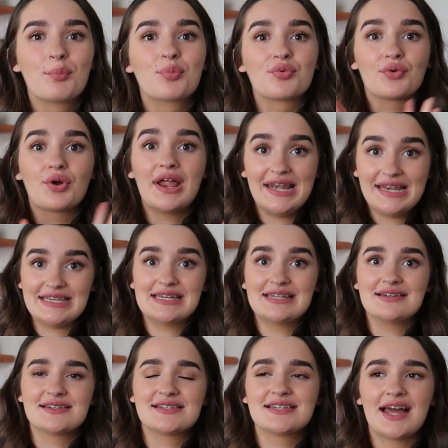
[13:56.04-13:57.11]

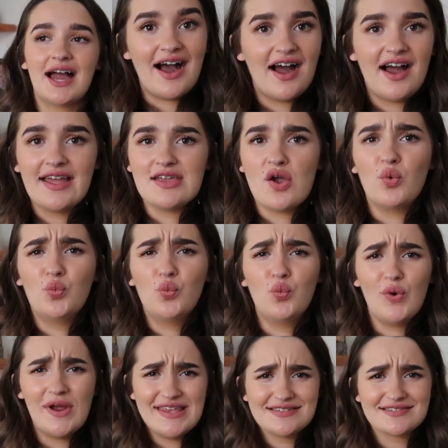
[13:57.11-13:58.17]
brilliant. I
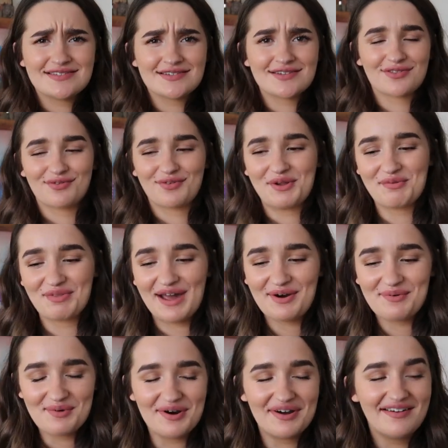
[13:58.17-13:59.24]
whizzed through
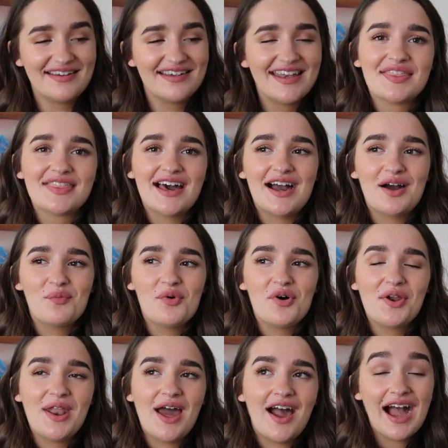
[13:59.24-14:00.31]
that one. That
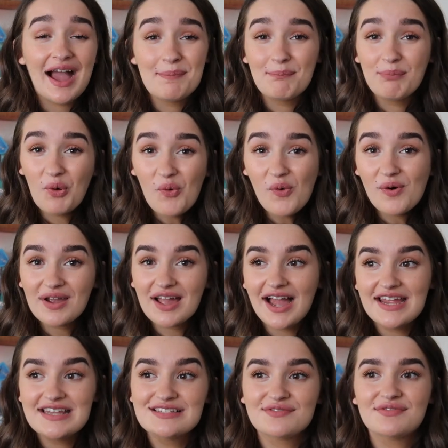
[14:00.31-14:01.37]
one I bought
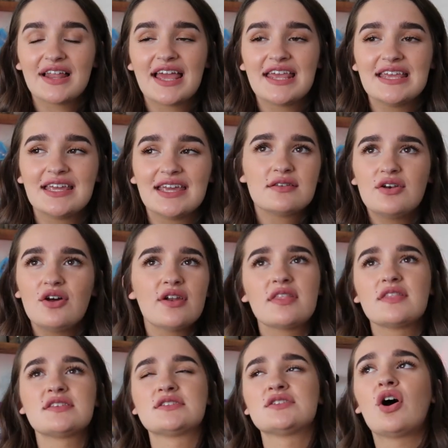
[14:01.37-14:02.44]
kind of like, not at
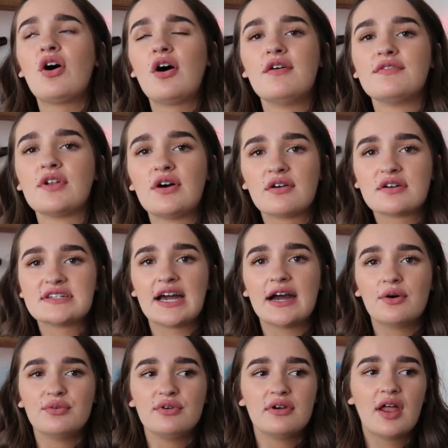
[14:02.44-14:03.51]
the start of
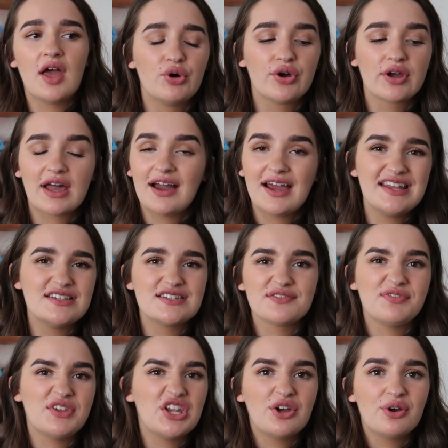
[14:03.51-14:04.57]
lockdown, but kind of, you